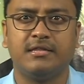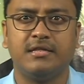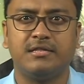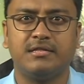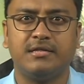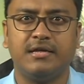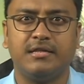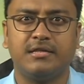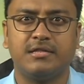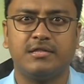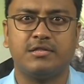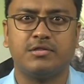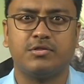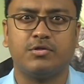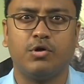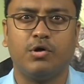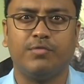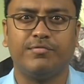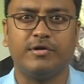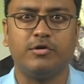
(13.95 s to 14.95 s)
the
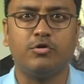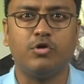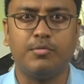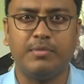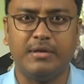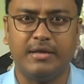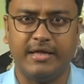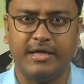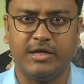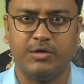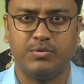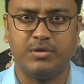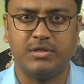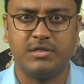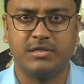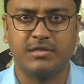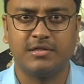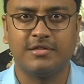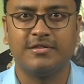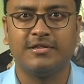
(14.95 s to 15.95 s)
status of a global
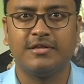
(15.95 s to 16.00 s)
language